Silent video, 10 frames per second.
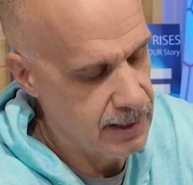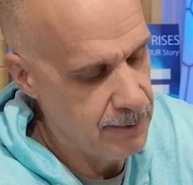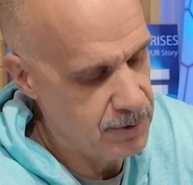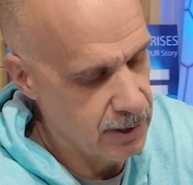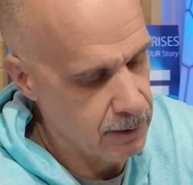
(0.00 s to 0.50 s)

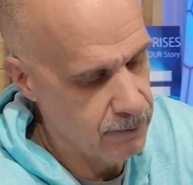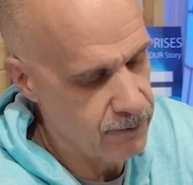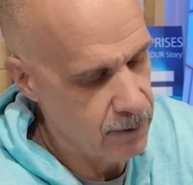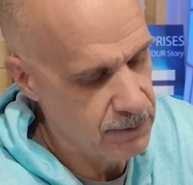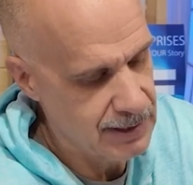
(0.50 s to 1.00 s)
keeps it
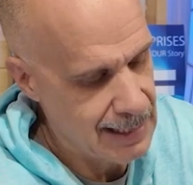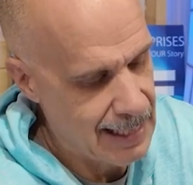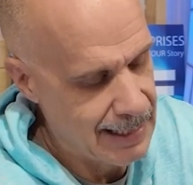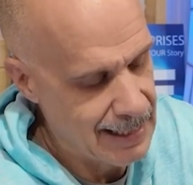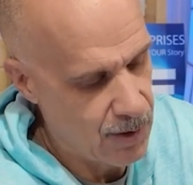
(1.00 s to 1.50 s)
from
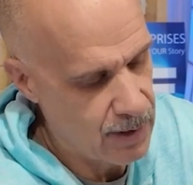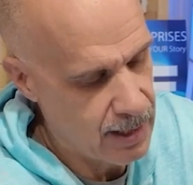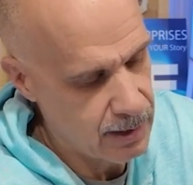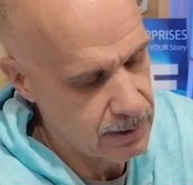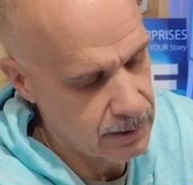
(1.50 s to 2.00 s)
sliding out
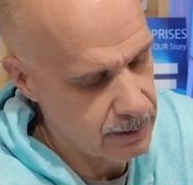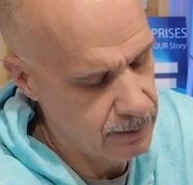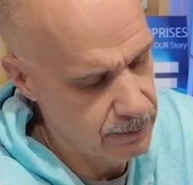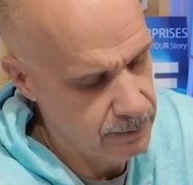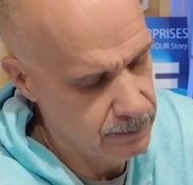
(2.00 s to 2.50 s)
on us.
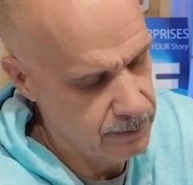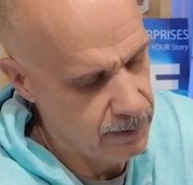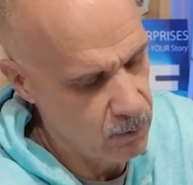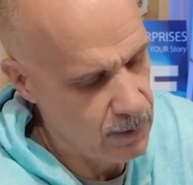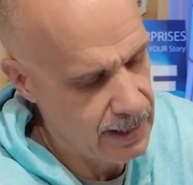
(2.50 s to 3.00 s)

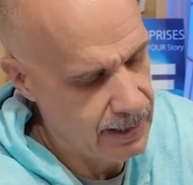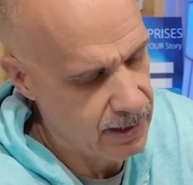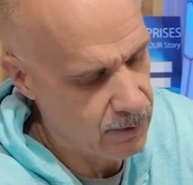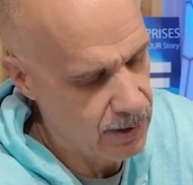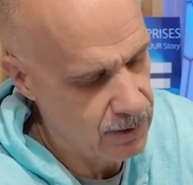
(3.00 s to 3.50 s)
Wind
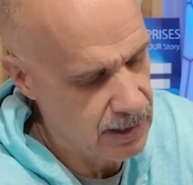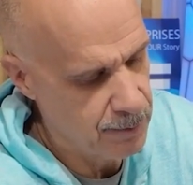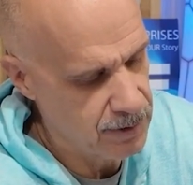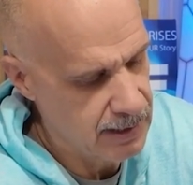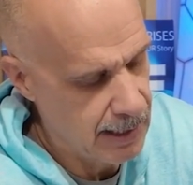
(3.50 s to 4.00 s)
that around a
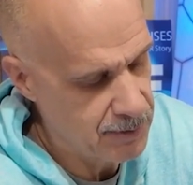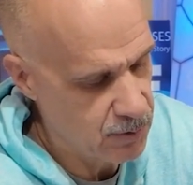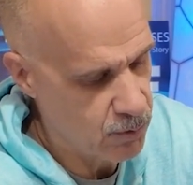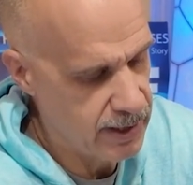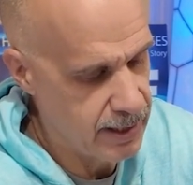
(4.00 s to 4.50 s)
couple times
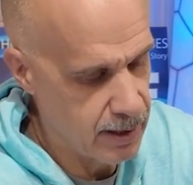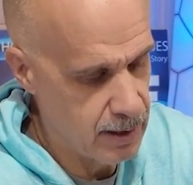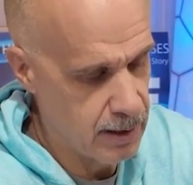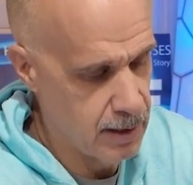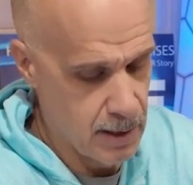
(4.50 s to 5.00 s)
and we're in.